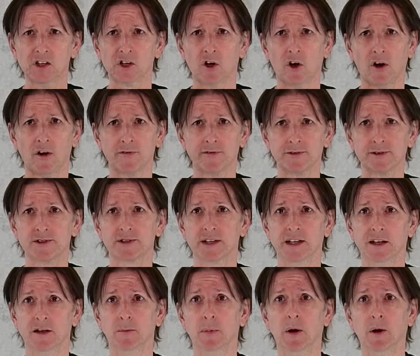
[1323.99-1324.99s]
golfer's
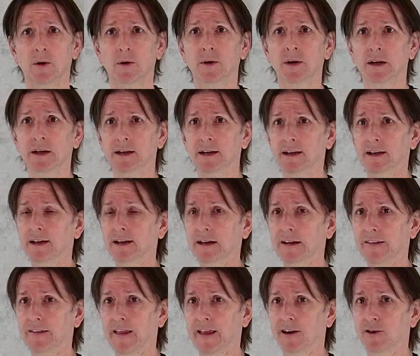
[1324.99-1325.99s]
elbow.
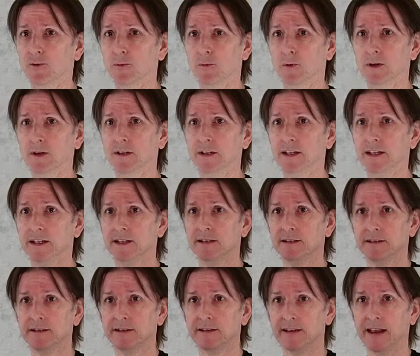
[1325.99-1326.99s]

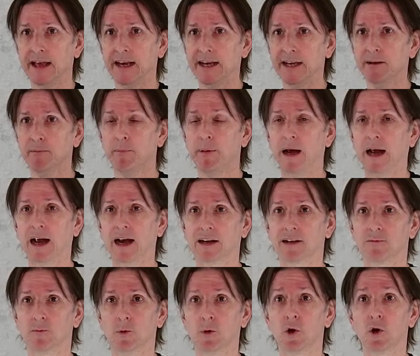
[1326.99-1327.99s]
That
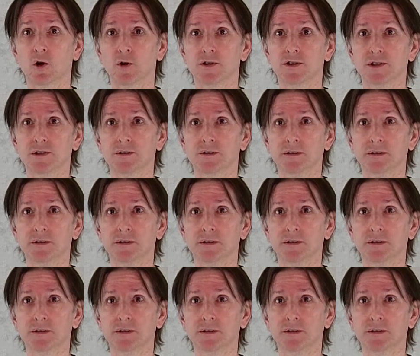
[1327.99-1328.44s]
impact will hurt you.